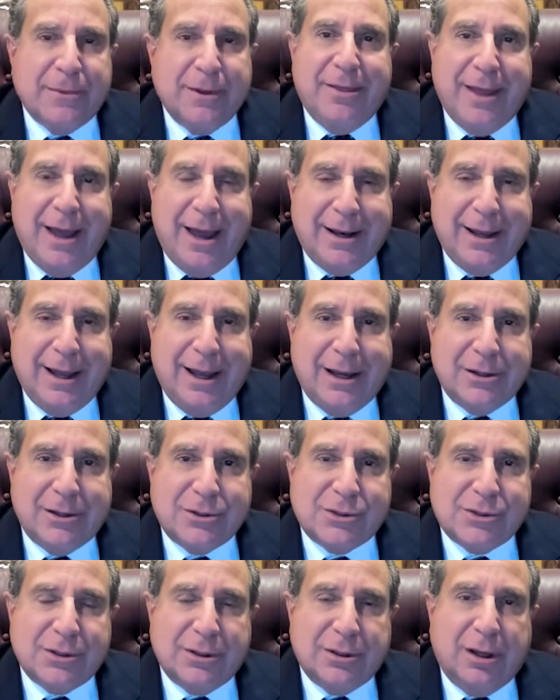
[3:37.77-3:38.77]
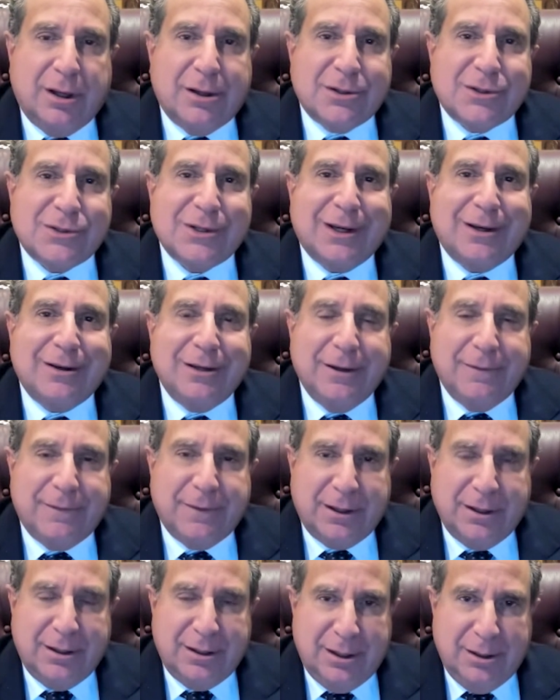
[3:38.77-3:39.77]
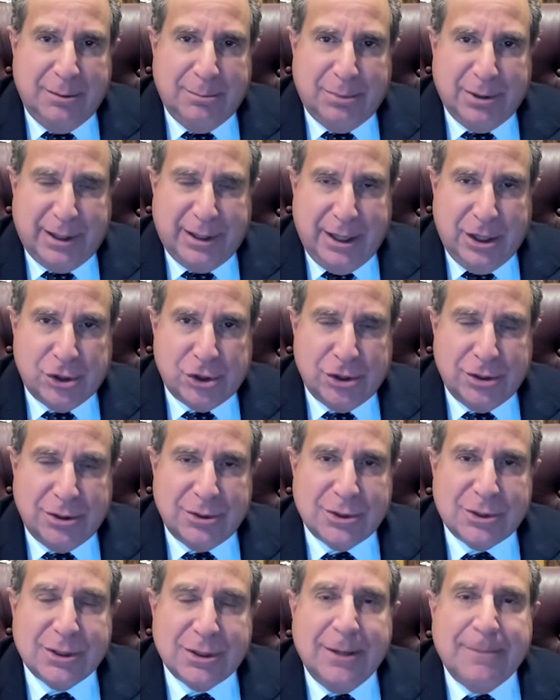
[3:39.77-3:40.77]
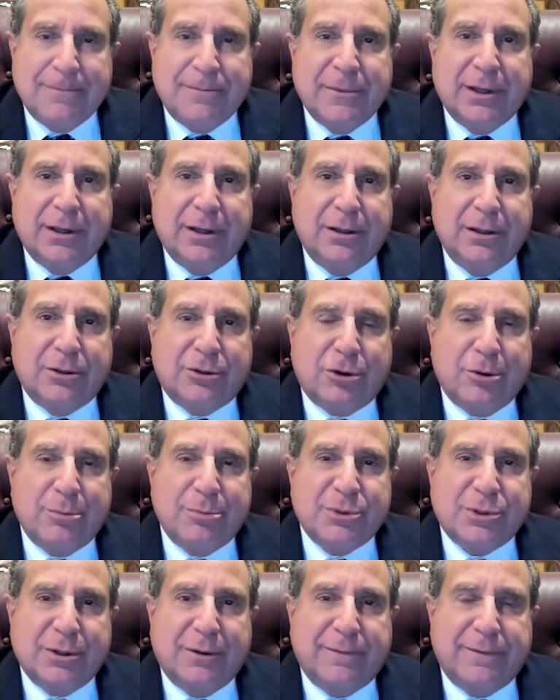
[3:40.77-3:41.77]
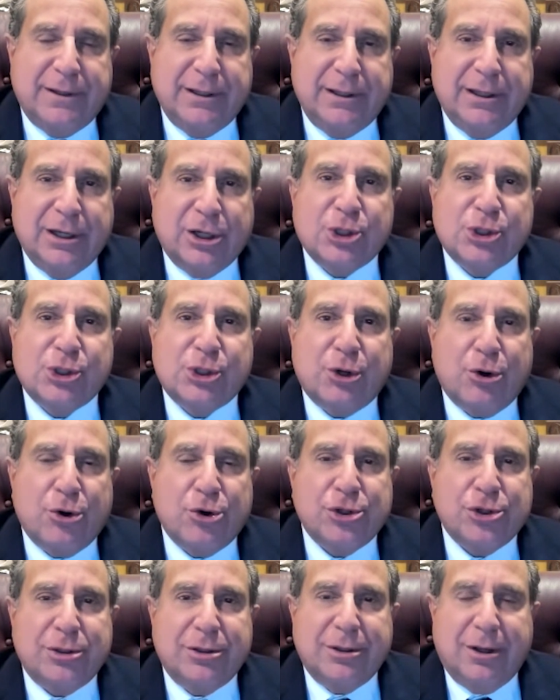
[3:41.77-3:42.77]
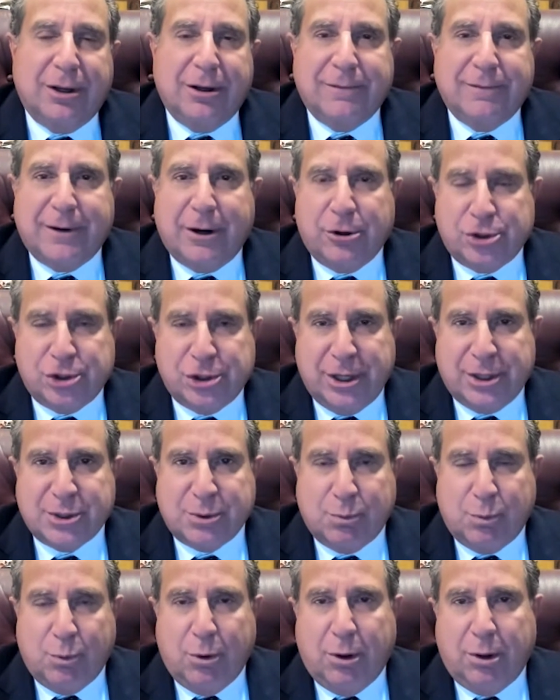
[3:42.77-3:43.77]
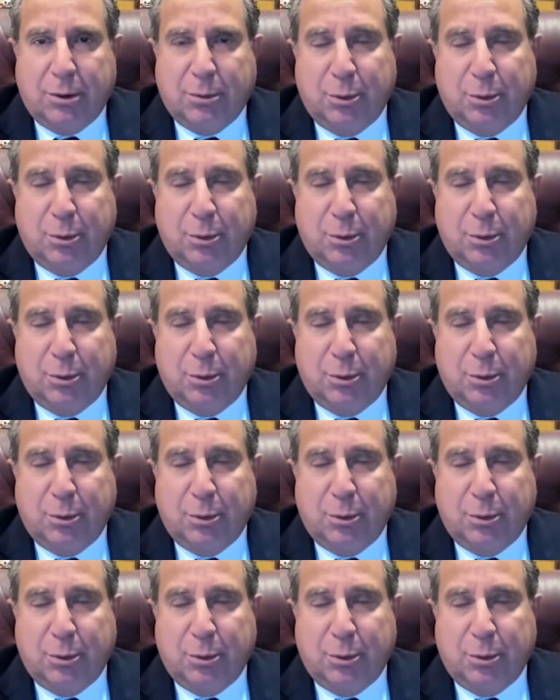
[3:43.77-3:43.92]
that has significant implications in terms of the excursion of our chest wall.